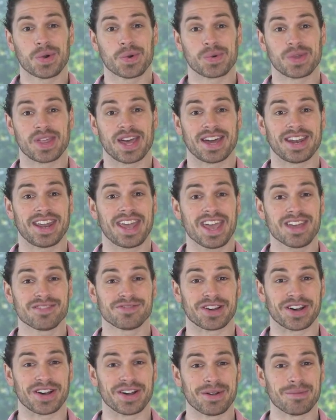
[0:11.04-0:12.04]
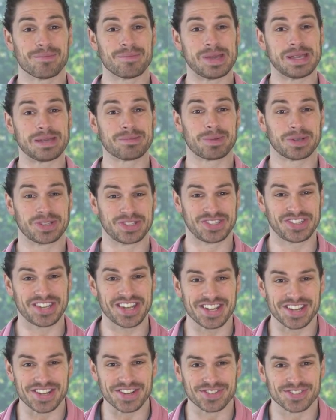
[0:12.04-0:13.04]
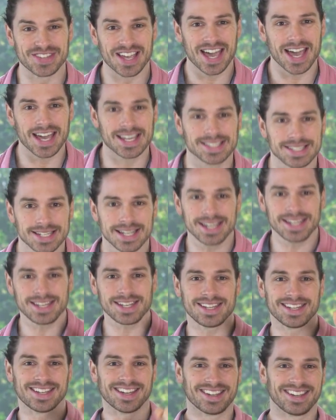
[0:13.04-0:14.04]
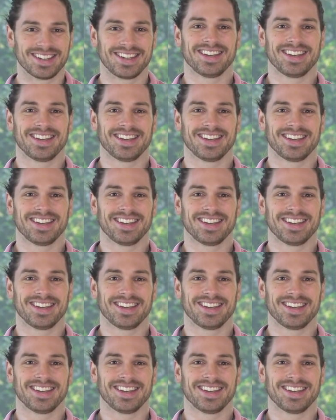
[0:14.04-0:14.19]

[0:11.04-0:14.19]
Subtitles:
without ever being perceived as needy.